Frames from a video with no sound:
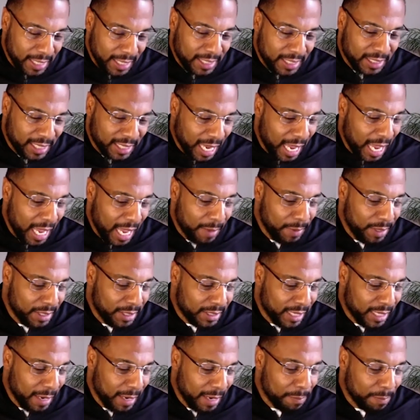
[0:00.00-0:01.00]
time he
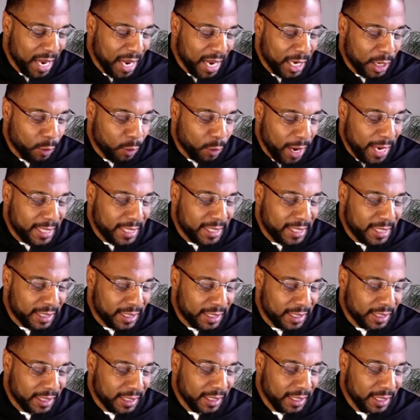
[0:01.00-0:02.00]
said, my
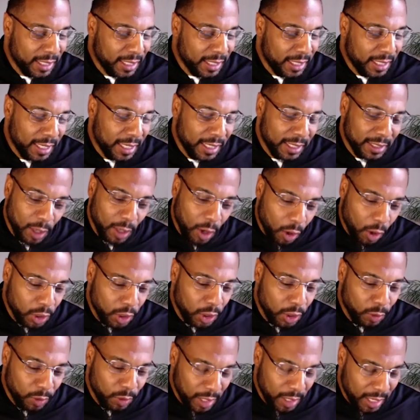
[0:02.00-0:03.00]
grace is all
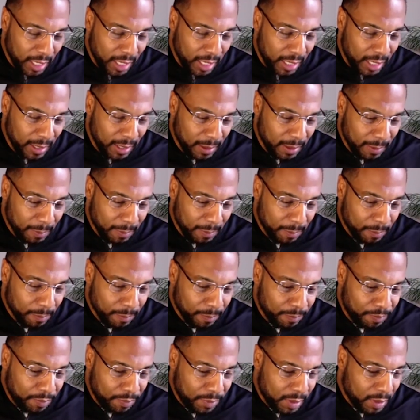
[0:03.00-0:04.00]
you need.
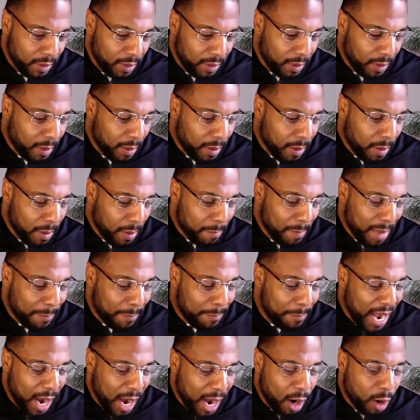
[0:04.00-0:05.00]
My
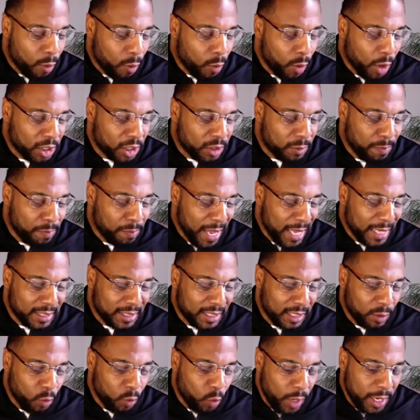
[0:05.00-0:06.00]
power works best
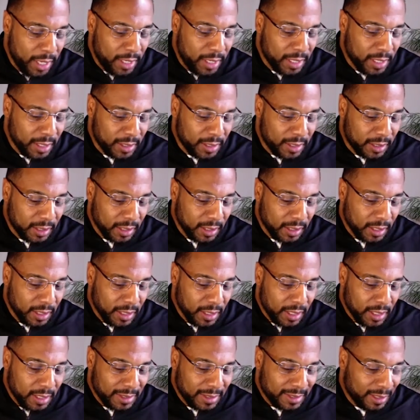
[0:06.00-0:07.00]
in weakness.
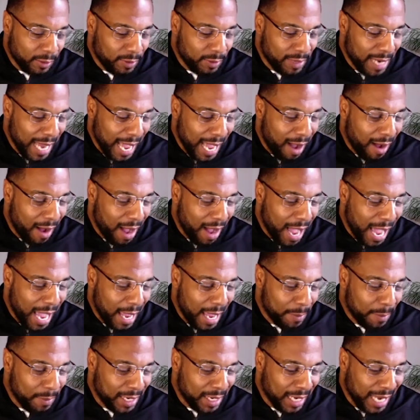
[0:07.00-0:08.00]
So now I
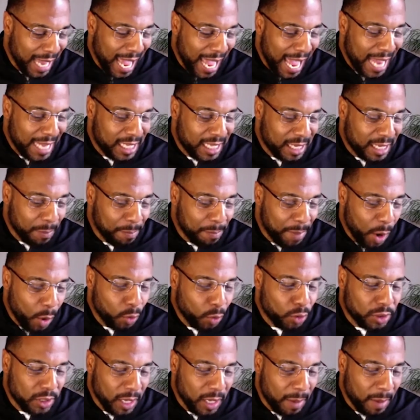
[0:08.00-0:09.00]
am glad to
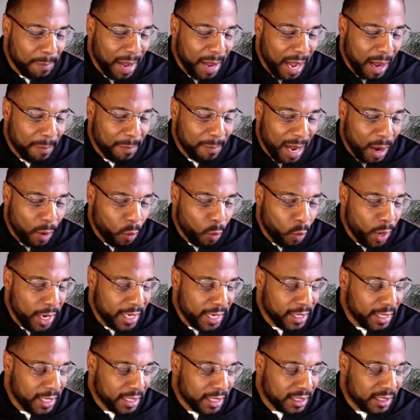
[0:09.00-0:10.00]
boast about my
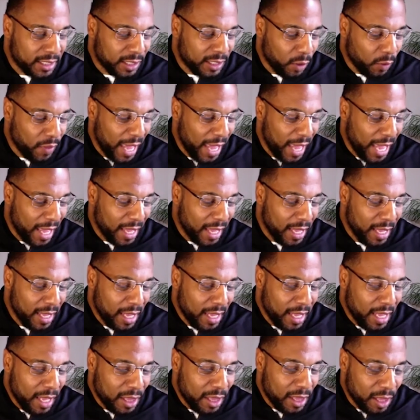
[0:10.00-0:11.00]
weakness so that
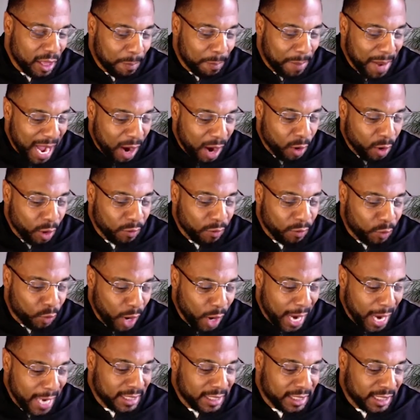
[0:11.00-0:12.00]
the power of
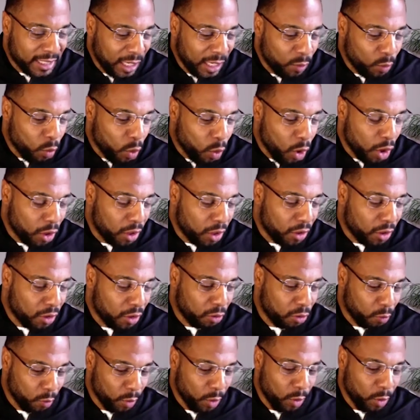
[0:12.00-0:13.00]
Christ can work
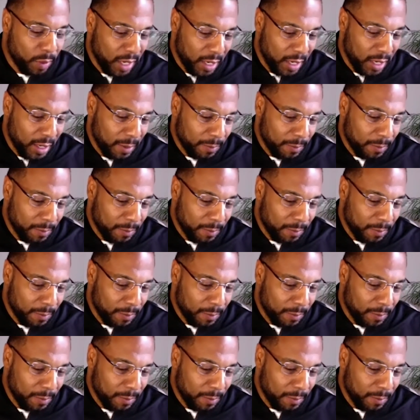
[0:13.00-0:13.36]
through me.